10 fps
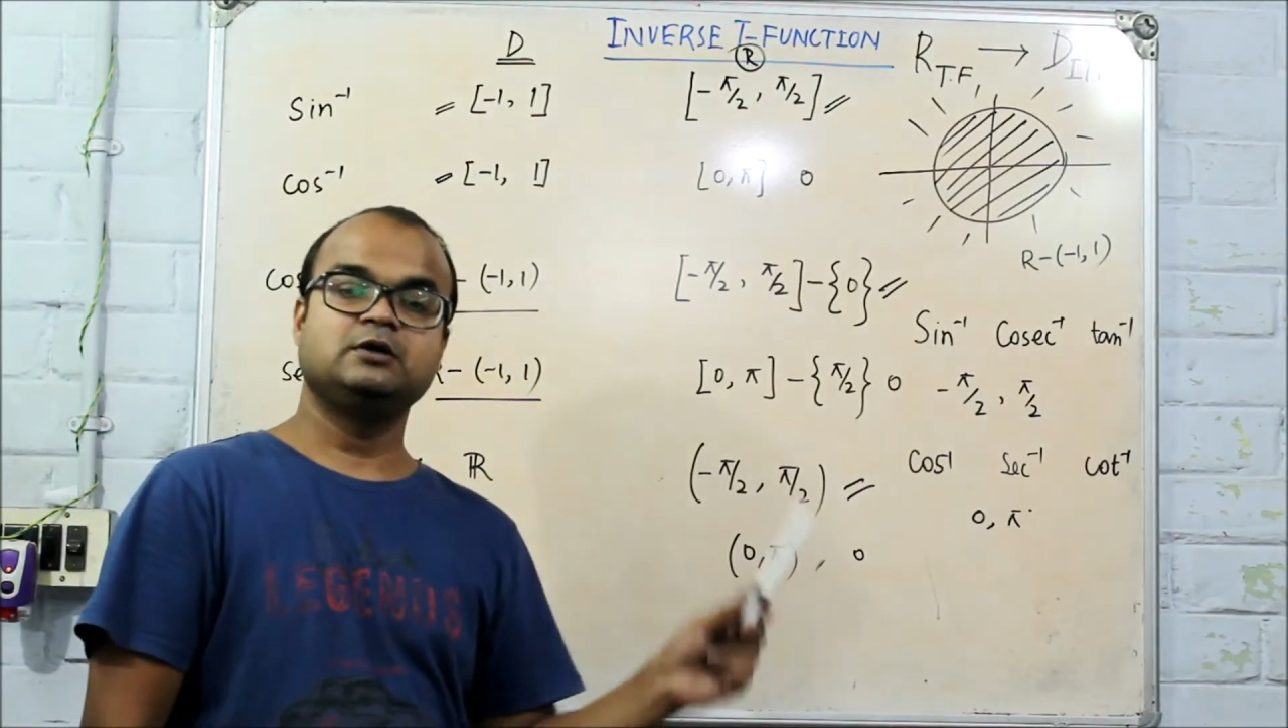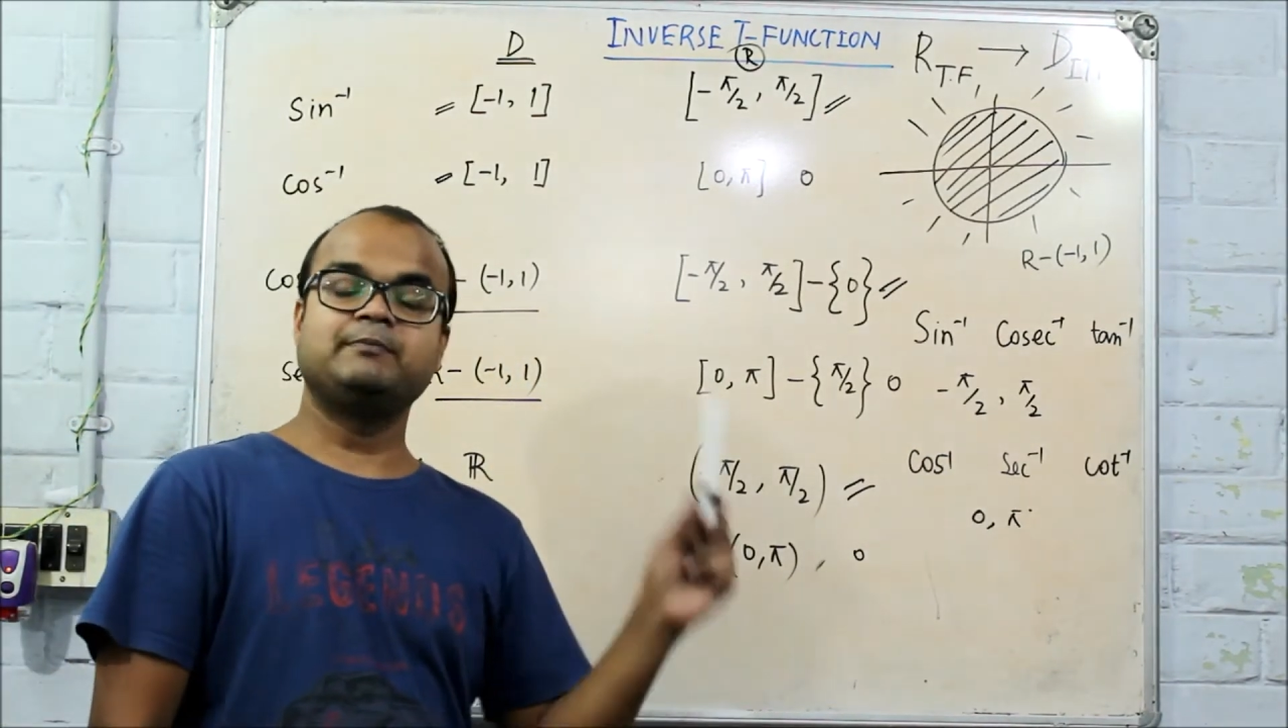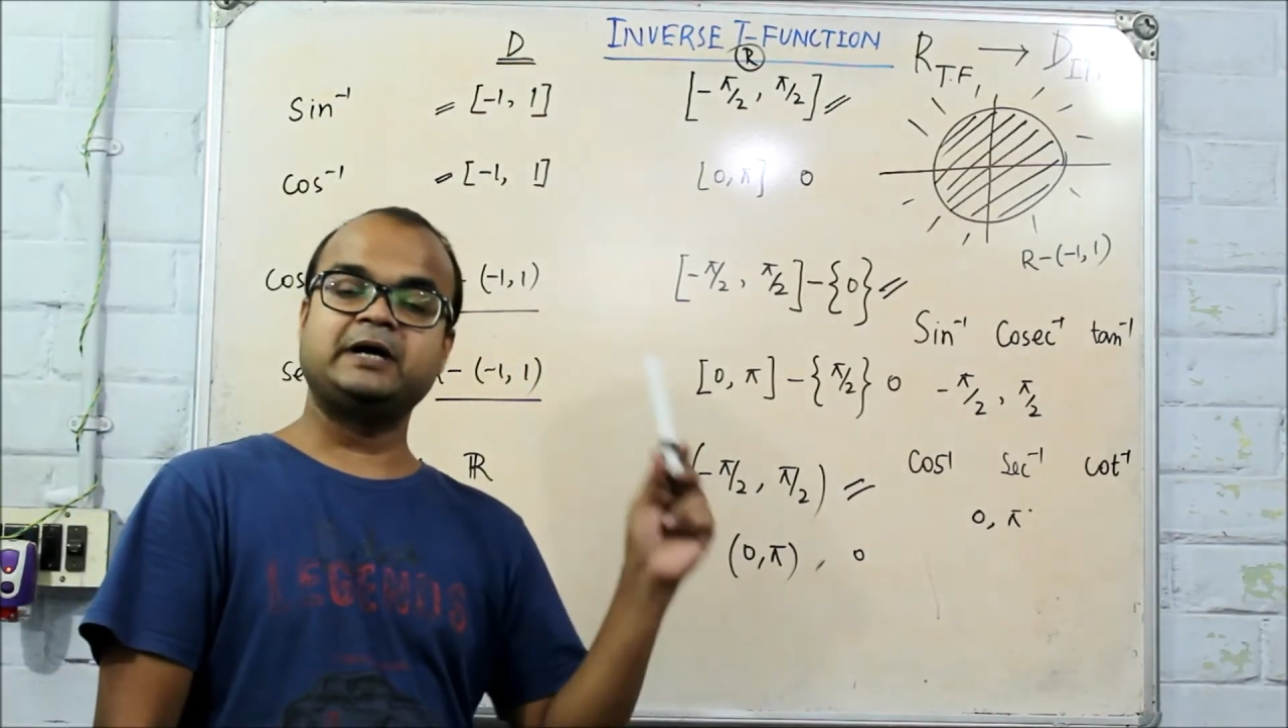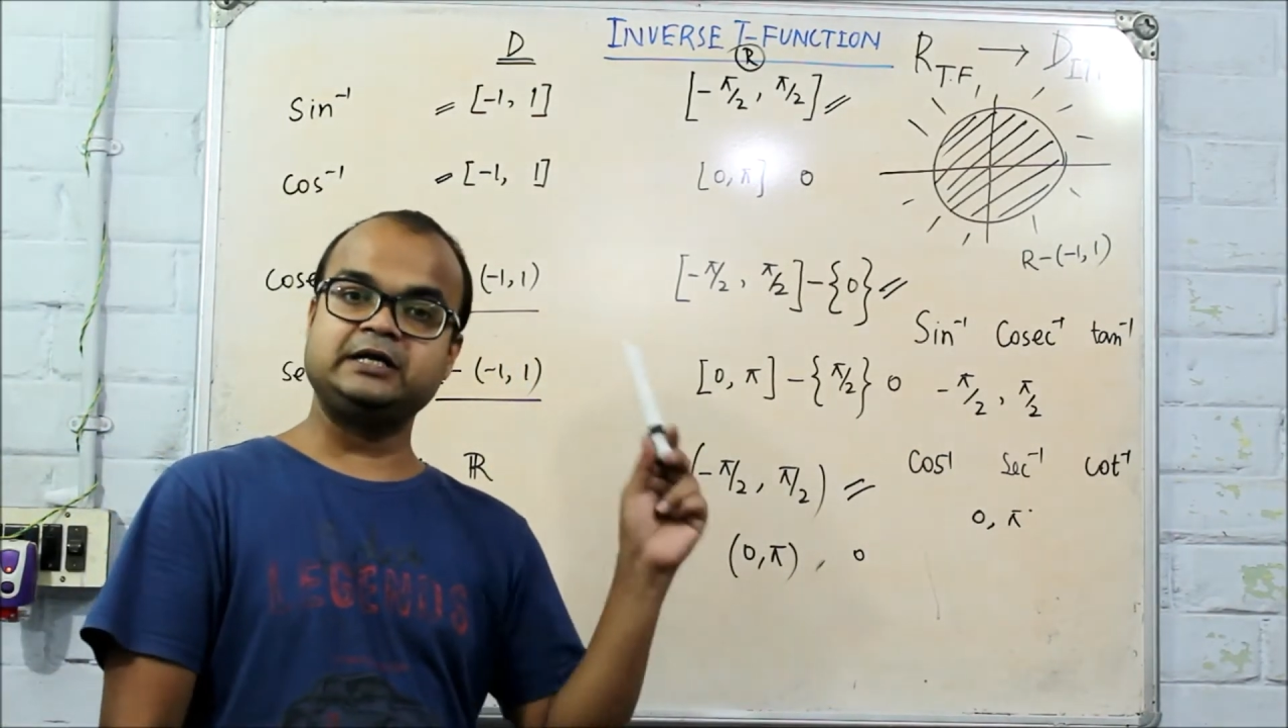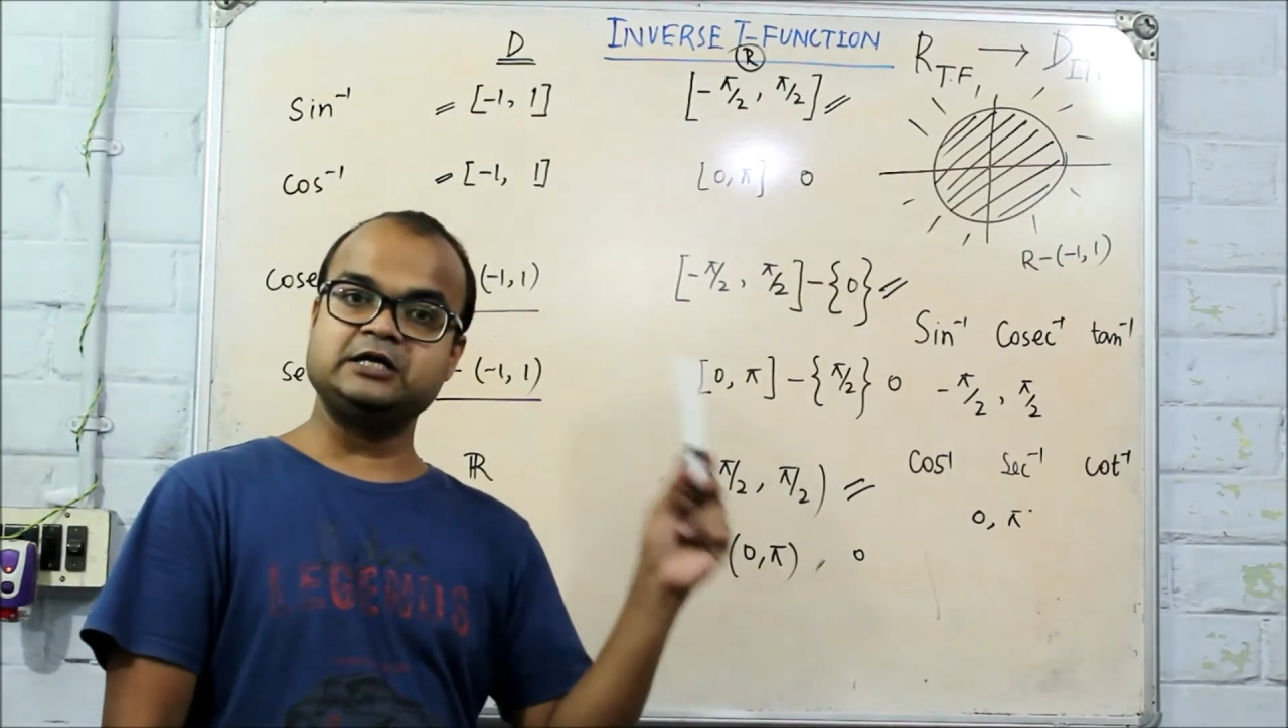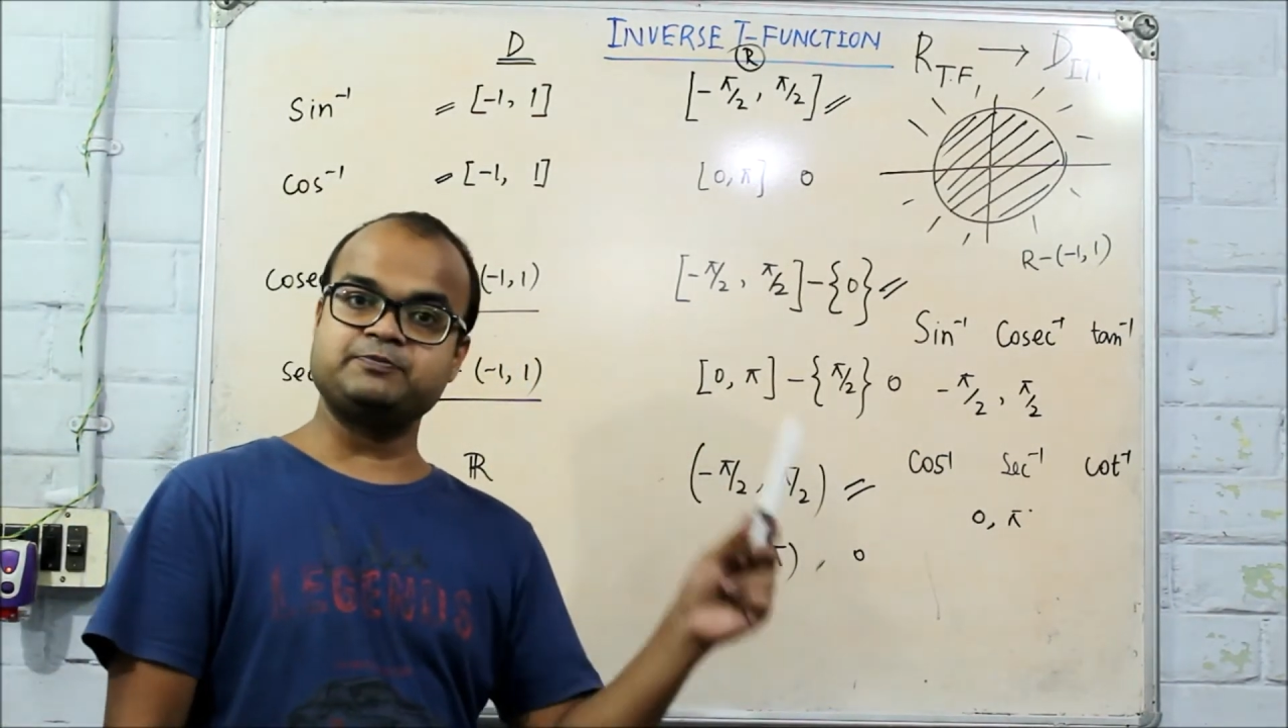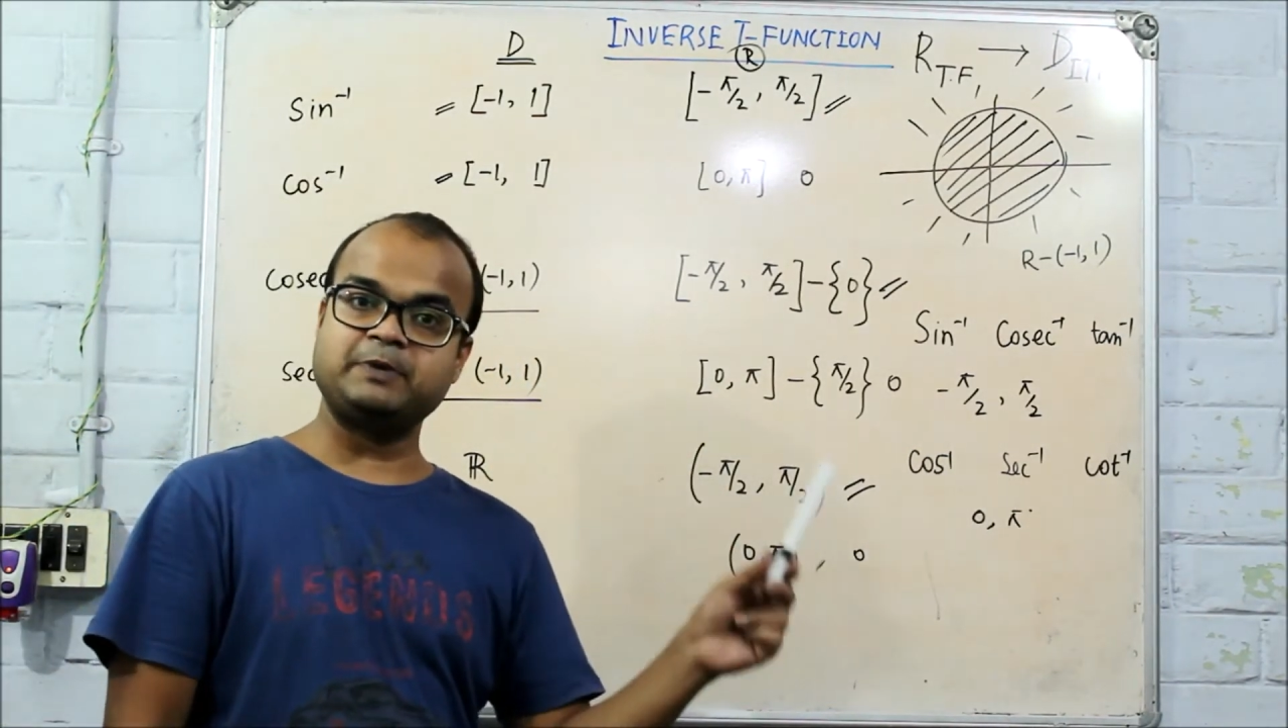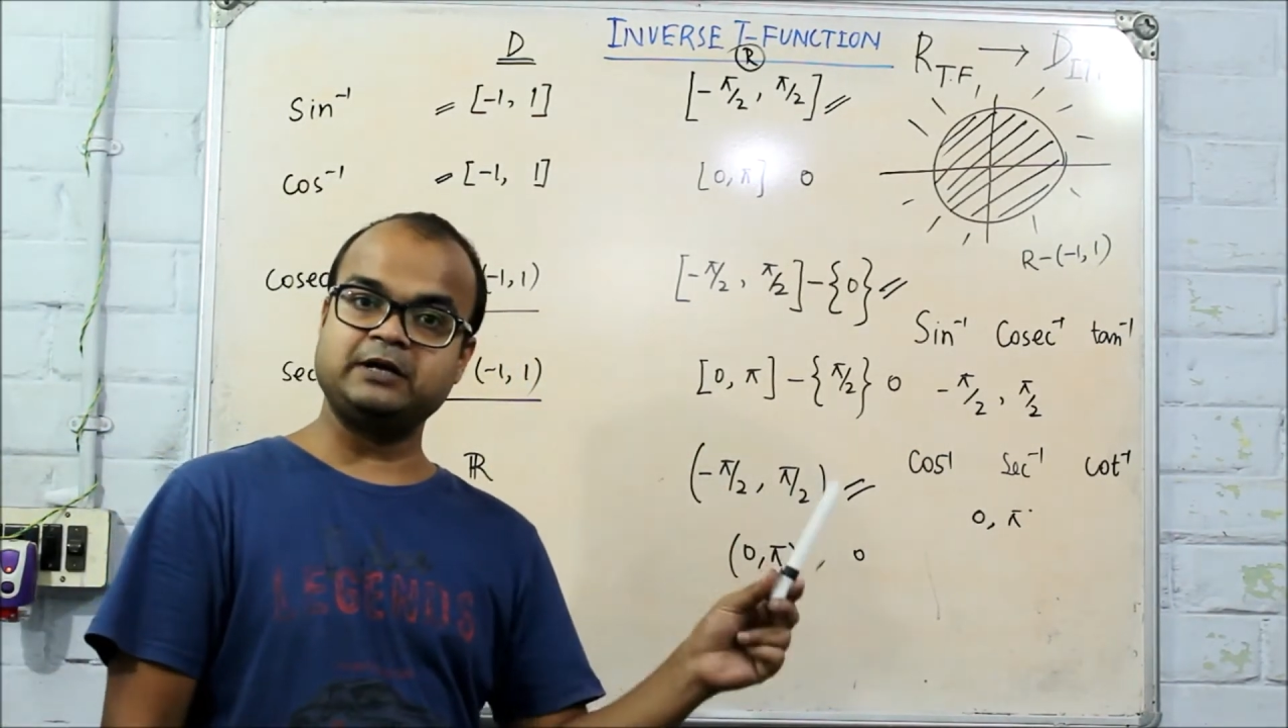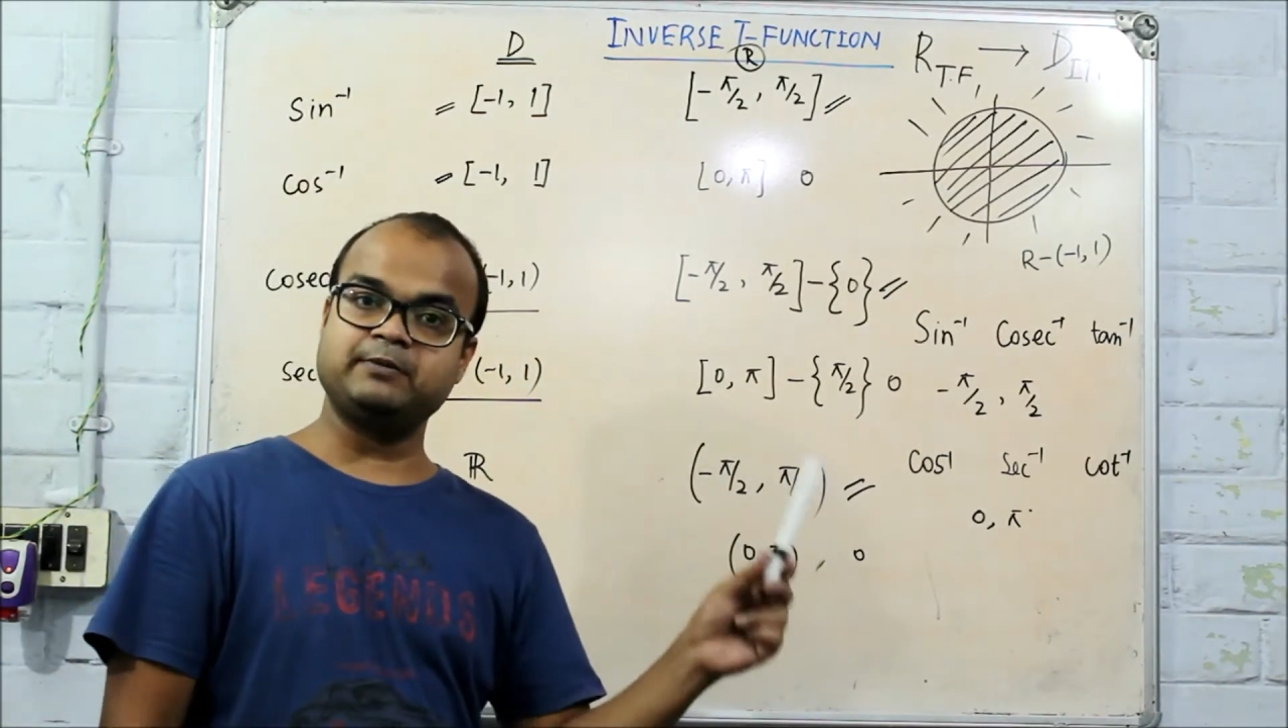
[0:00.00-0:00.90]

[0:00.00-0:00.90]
minus pi